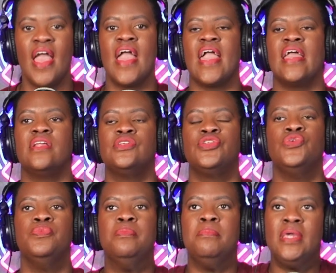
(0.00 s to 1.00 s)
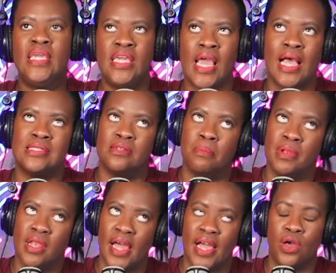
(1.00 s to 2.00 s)
And to me, as a
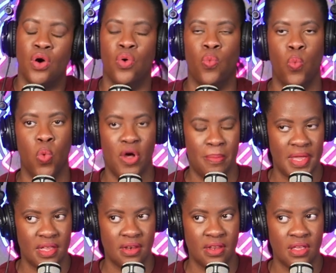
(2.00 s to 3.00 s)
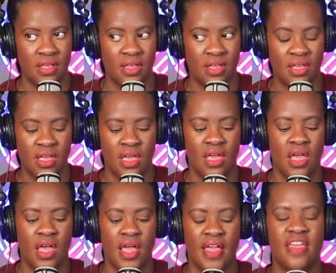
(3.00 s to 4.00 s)
Black woman,
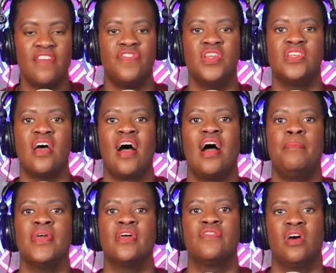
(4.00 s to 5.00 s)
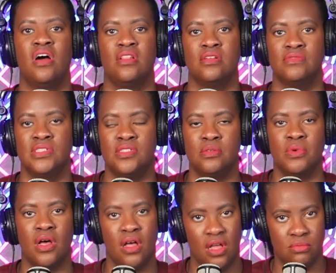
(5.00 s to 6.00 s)
if the topic of colorism
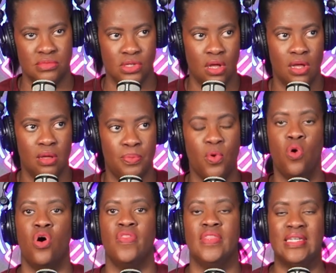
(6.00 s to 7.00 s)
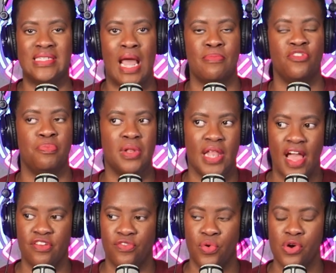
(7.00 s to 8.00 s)
comes up on this type of
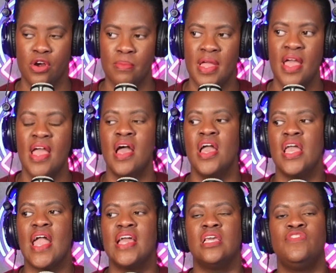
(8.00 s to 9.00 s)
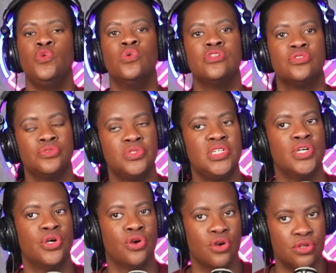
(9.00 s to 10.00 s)
platform, and if you were truly a
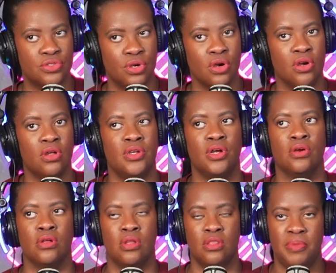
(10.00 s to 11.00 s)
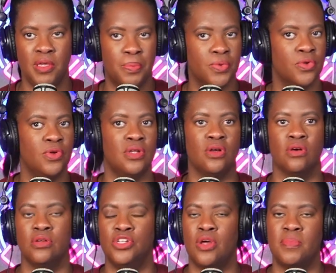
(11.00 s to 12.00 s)
girl's girl and a girl of the people and a
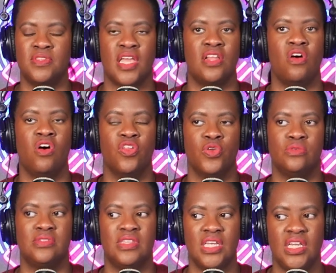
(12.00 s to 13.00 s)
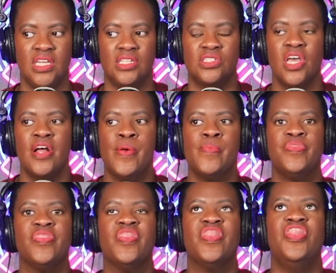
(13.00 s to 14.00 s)
girl, all those things,
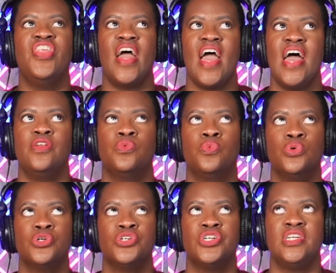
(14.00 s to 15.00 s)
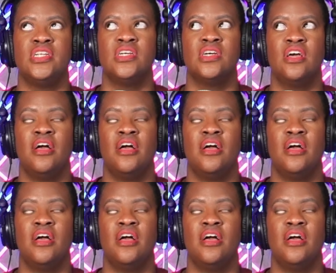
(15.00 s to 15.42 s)
that would